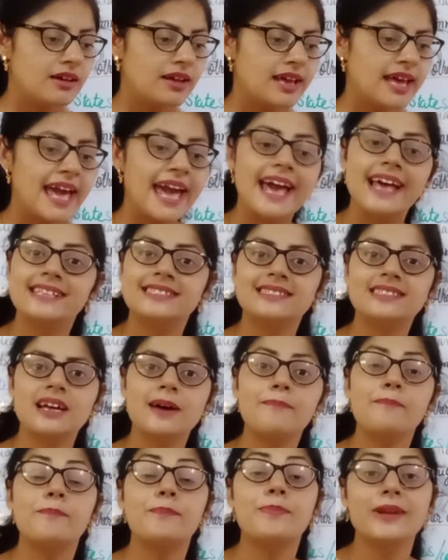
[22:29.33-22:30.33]
as
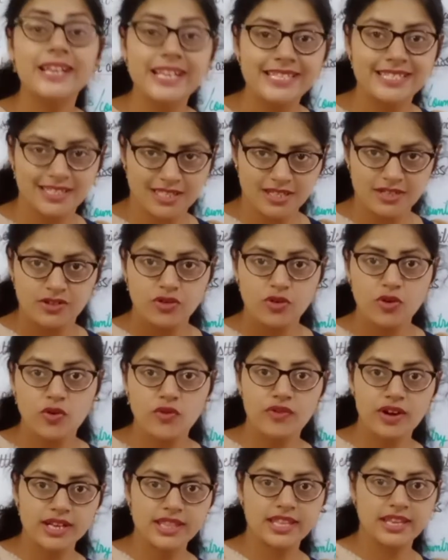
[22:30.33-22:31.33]
the priest
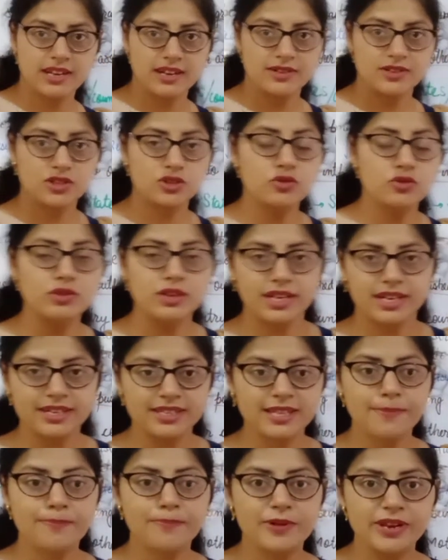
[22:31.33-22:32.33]
over there, to learn
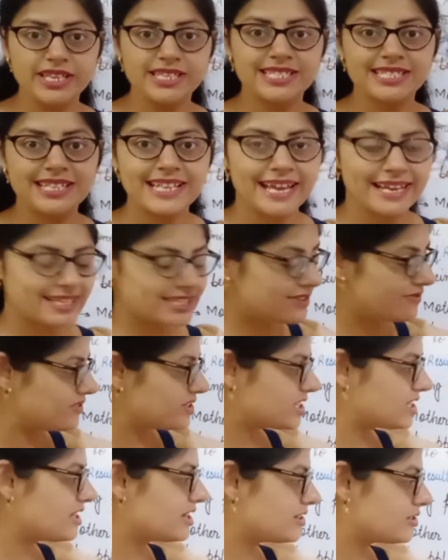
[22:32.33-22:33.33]
the priestly
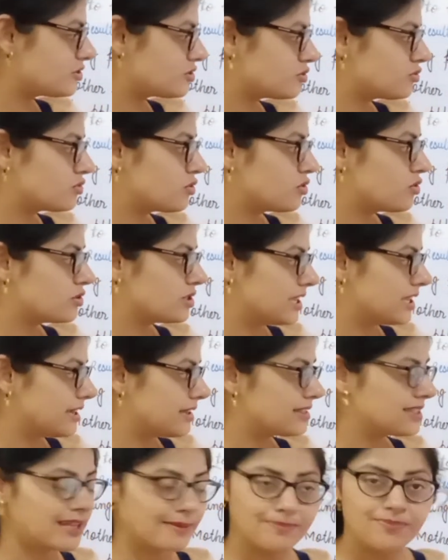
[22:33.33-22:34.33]
activity and to go
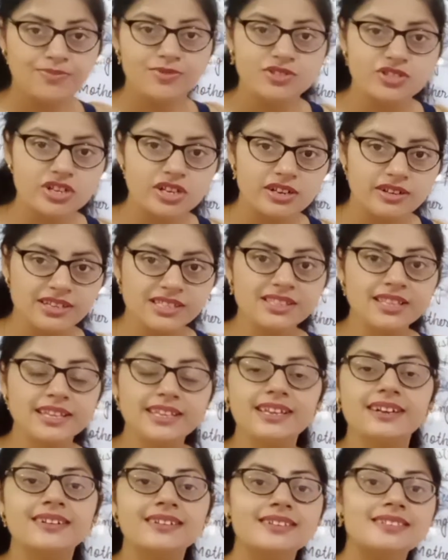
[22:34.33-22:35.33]
there. The children, the
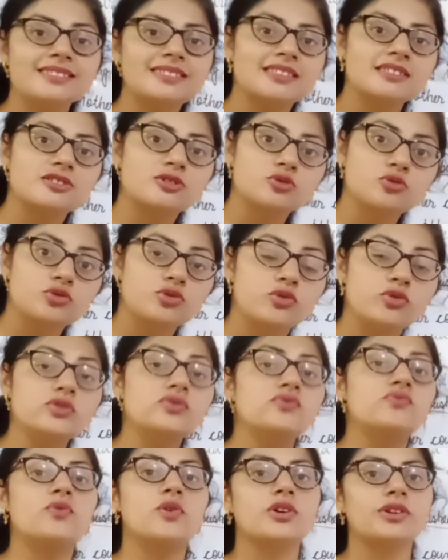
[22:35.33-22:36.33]
younger sons who
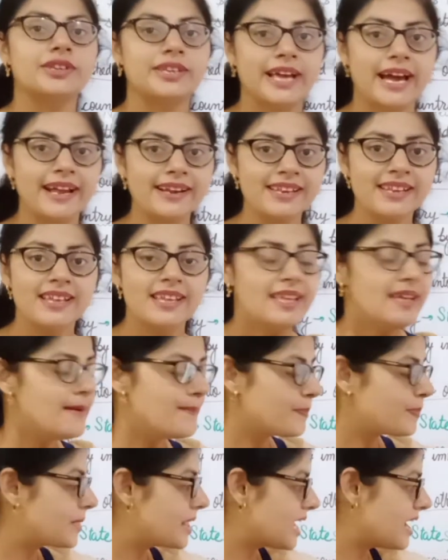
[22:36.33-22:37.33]
don't want that,
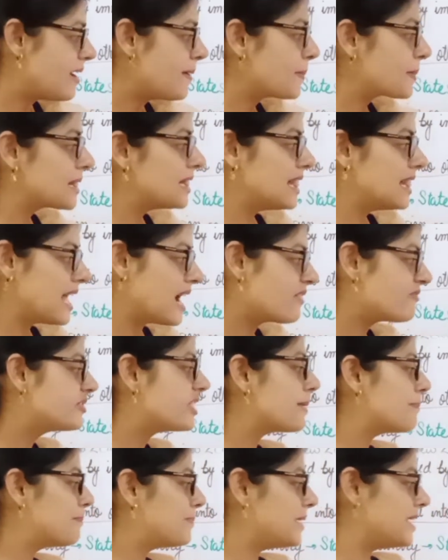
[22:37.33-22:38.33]
they left
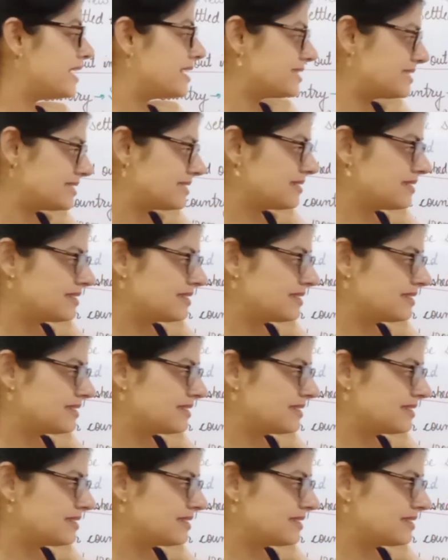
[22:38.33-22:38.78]
the place.